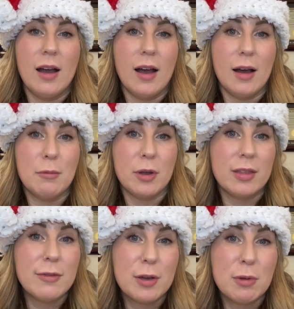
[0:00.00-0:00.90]

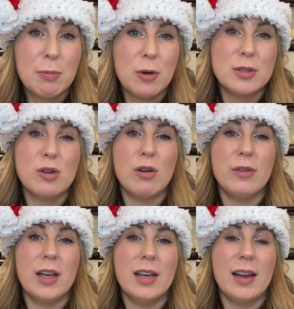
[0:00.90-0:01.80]
with living with
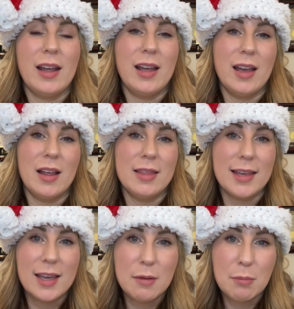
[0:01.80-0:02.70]
post-COVID and
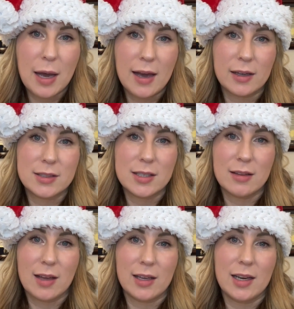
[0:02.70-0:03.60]
the impact
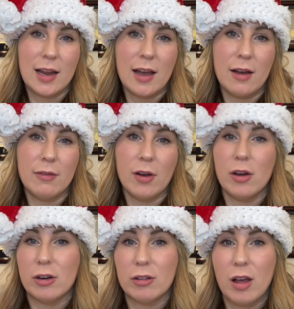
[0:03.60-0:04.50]
that can have
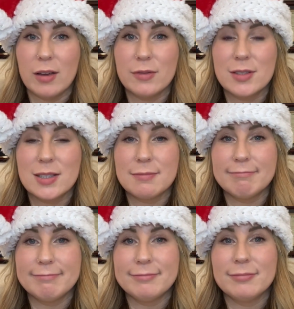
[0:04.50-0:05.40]
on our lives.
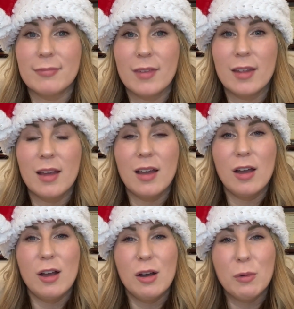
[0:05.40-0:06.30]

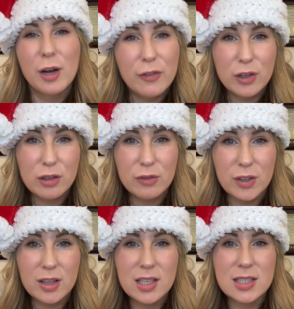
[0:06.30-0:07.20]
Whatever your
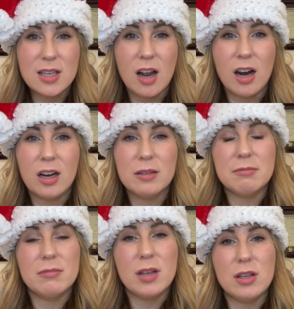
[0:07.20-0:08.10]
feelings are,
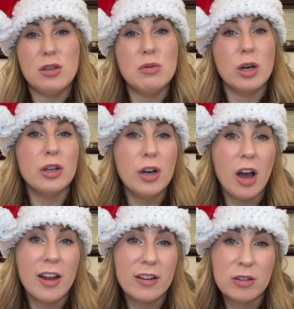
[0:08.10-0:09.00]
you are
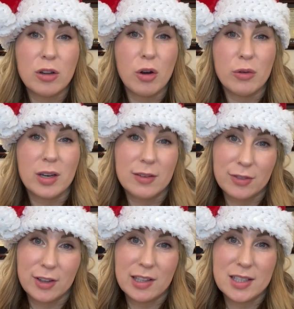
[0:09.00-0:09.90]
not alone in
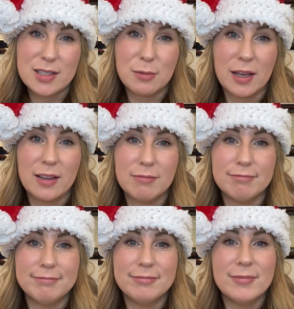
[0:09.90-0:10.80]
feeling this way.
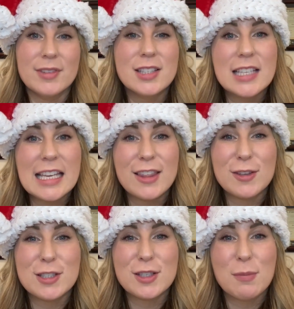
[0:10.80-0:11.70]
Seek
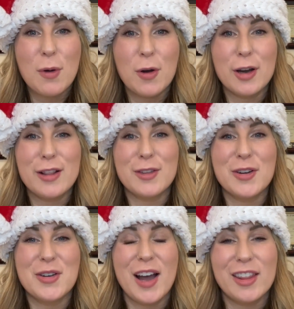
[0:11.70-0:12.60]
support
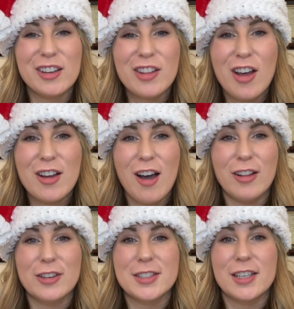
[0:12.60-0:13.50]
through other long
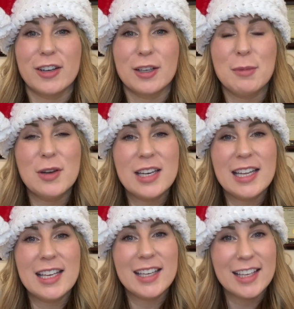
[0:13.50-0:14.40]
haulers in our
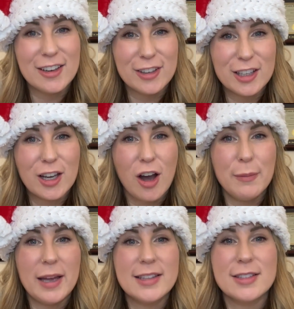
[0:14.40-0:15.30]
community, here in the
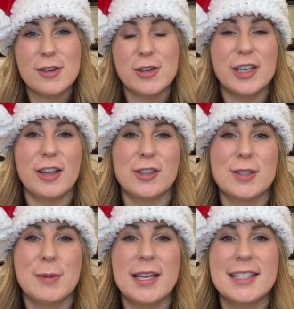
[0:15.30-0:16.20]
comments or in other
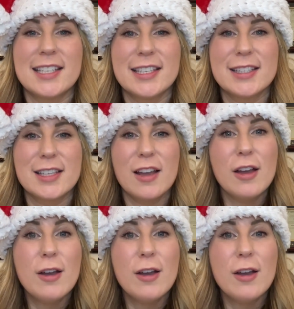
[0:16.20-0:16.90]
spaces.